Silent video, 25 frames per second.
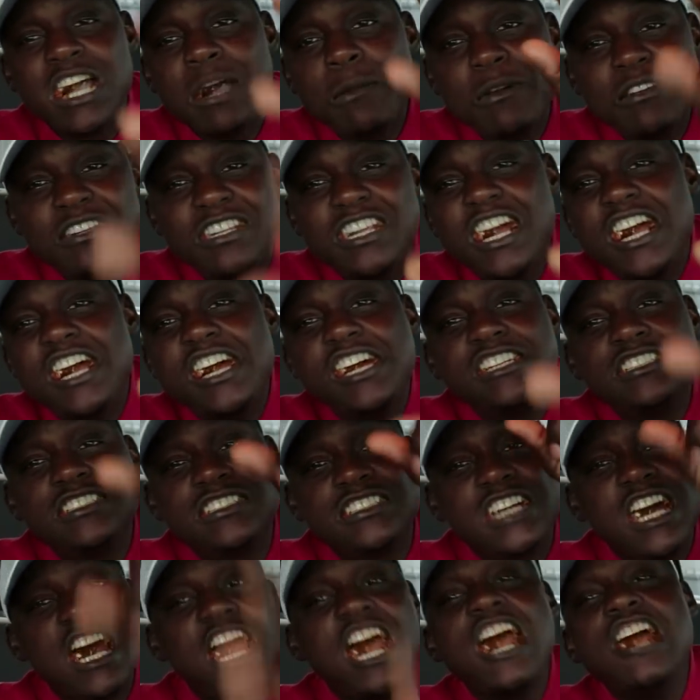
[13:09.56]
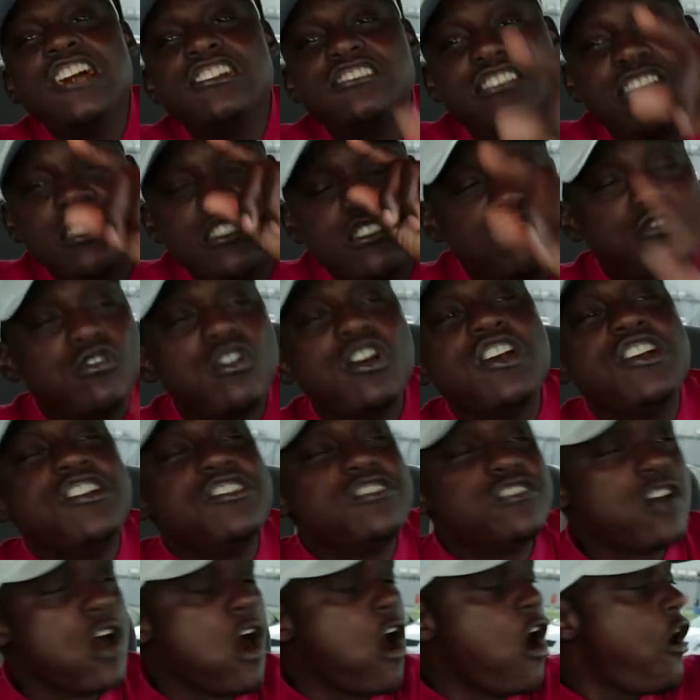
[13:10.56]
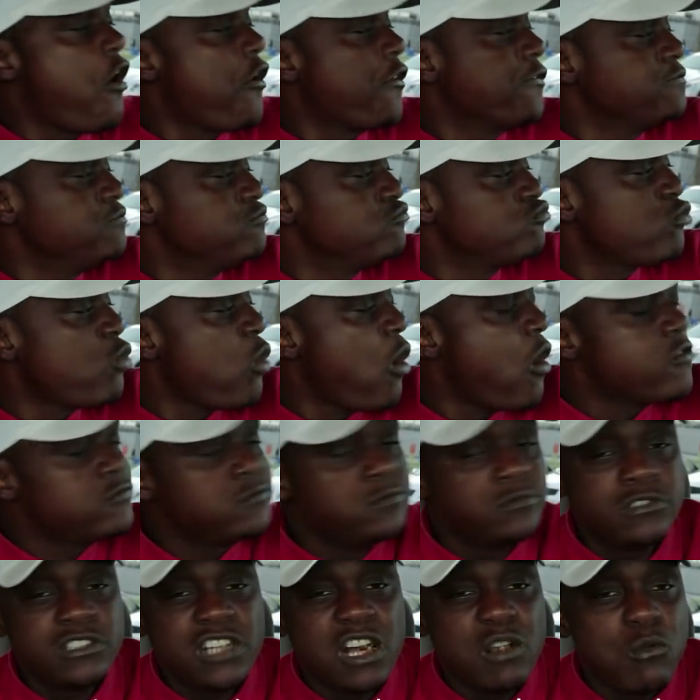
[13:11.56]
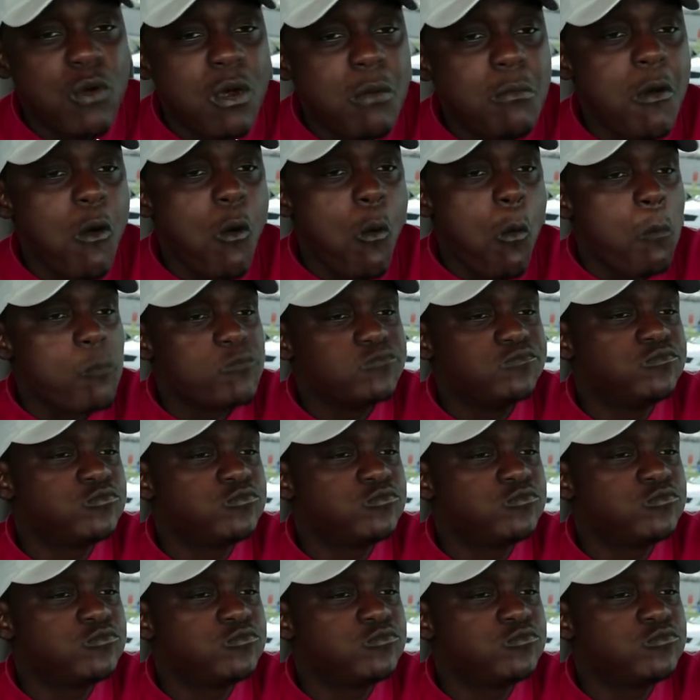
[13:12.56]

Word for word: Kimmy D's Eats and Treats. And one more.